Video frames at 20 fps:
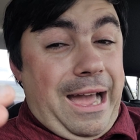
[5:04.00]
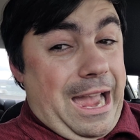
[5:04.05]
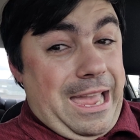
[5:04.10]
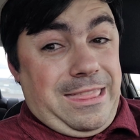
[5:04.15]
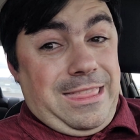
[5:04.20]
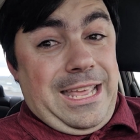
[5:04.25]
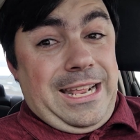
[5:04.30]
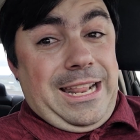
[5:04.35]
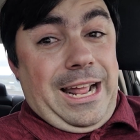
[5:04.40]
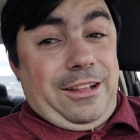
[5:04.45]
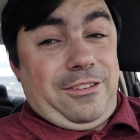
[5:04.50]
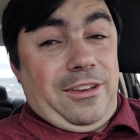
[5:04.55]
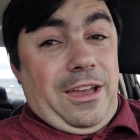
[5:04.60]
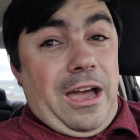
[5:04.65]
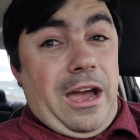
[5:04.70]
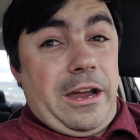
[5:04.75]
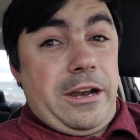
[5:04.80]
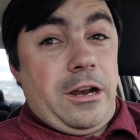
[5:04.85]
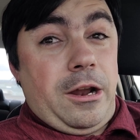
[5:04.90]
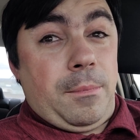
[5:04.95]
I think that's a
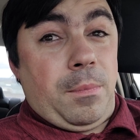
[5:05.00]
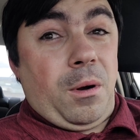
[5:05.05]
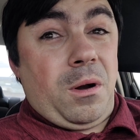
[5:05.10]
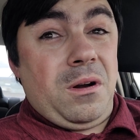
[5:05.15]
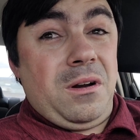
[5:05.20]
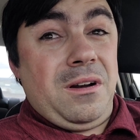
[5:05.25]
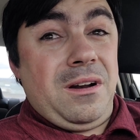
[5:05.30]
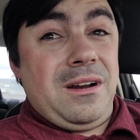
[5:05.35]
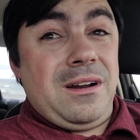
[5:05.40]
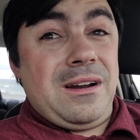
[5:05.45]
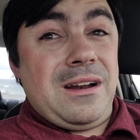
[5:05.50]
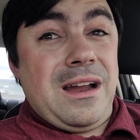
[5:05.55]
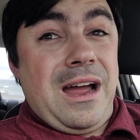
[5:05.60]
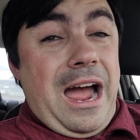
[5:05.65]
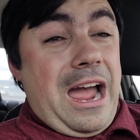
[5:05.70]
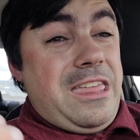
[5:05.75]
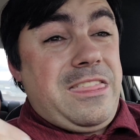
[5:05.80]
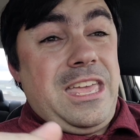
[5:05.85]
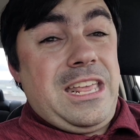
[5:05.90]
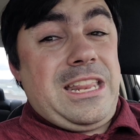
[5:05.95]
high number.
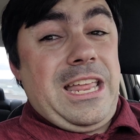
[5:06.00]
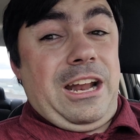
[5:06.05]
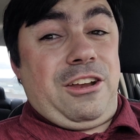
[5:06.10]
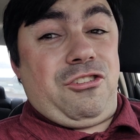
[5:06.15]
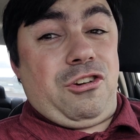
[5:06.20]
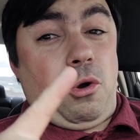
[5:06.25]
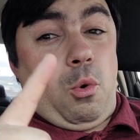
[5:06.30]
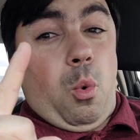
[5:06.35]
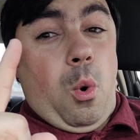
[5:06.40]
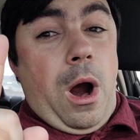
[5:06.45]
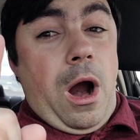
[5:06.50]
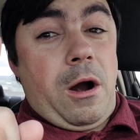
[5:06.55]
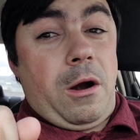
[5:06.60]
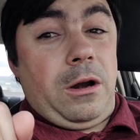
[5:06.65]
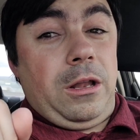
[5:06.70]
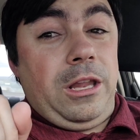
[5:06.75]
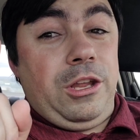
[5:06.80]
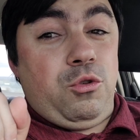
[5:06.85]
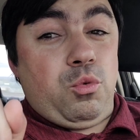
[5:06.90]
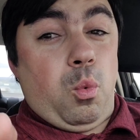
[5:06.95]
I think that should require
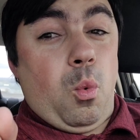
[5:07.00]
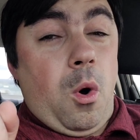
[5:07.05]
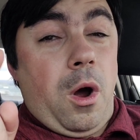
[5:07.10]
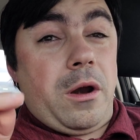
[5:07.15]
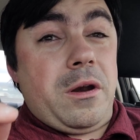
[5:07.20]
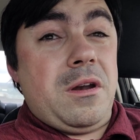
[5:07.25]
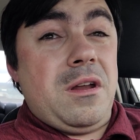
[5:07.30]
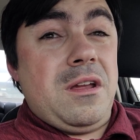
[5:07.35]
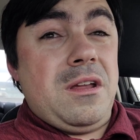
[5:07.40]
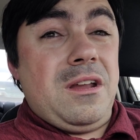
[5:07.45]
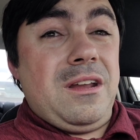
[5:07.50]
at least one